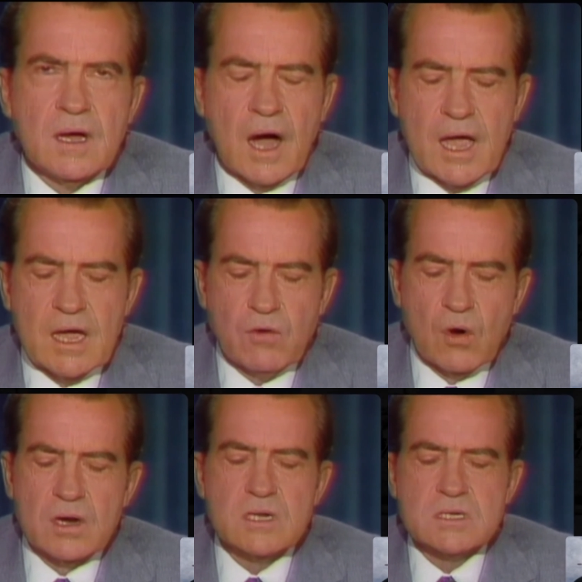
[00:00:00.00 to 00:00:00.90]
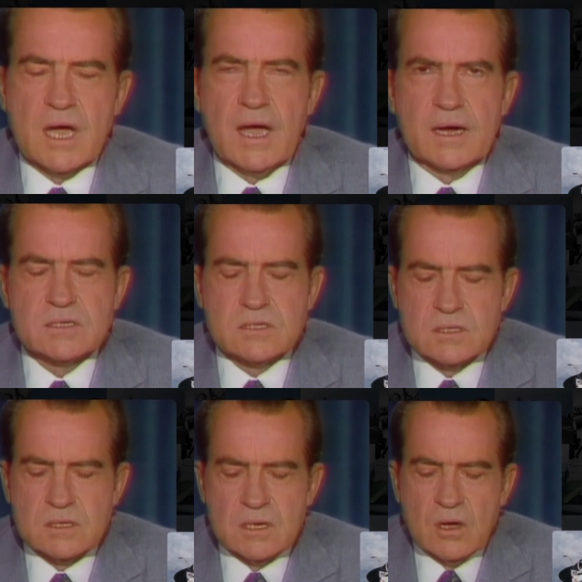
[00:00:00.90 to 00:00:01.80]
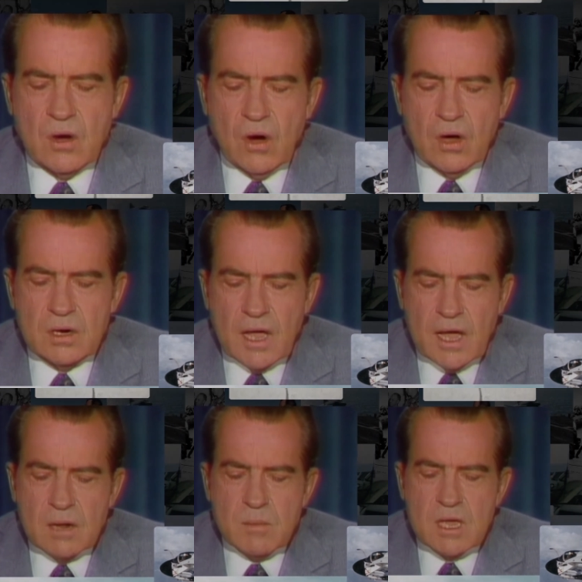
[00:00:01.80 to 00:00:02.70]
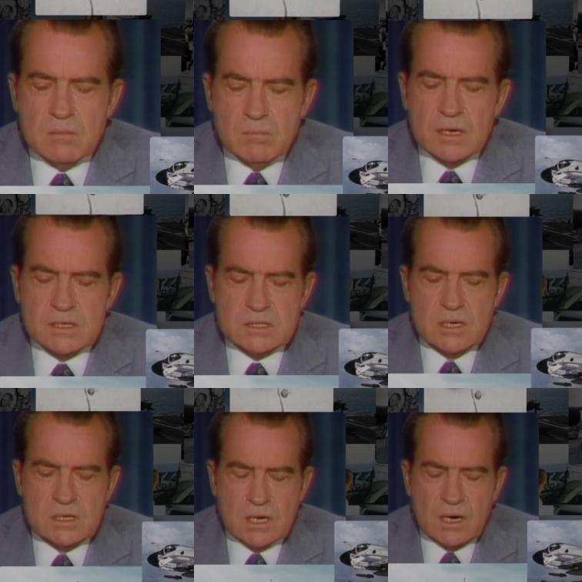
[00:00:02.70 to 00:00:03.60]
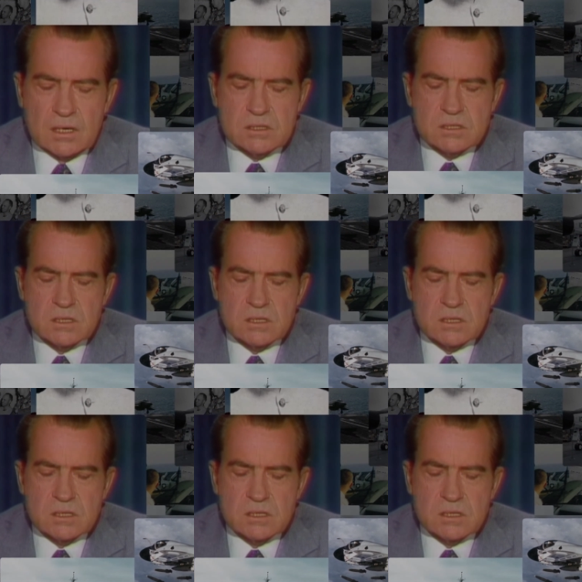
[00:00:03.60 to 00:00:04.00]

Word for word: I have ordered attacks on enemy military. Air war going